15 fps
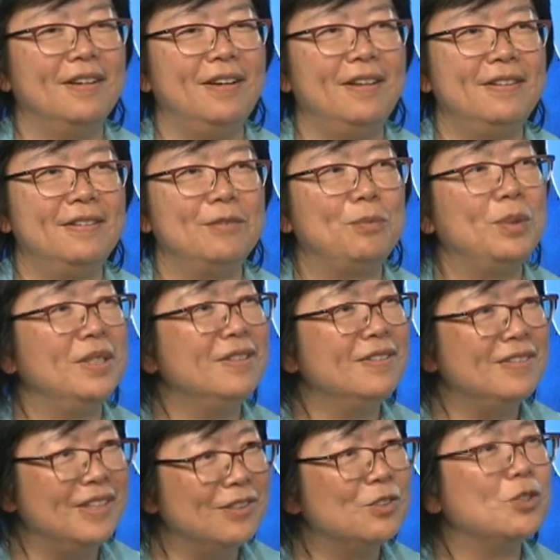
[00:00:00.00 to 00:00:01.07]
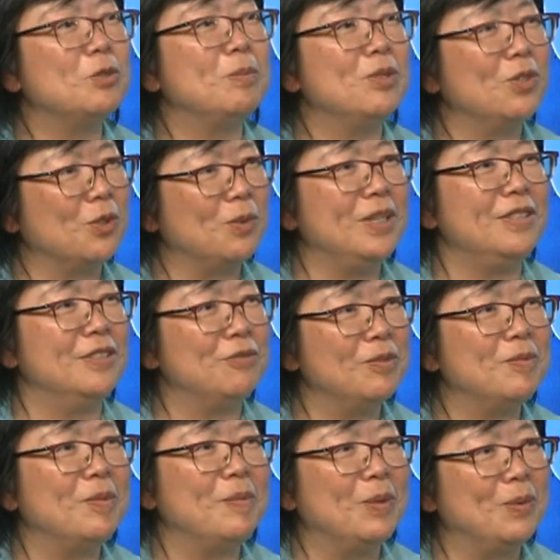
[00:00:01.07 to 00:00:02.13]
and the wind instruments are quite
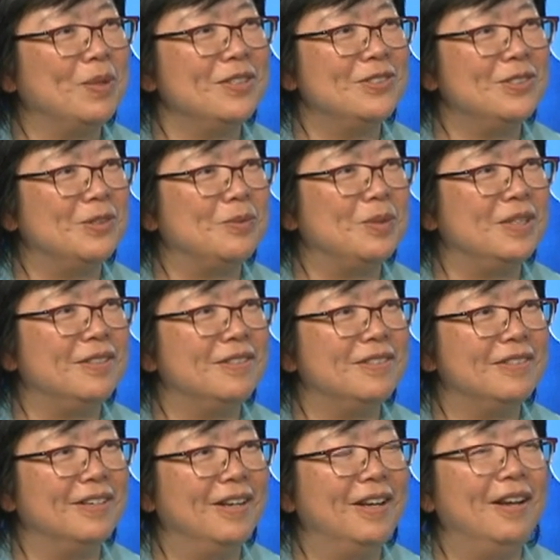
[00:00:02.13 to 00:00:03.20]
different from the Western wind.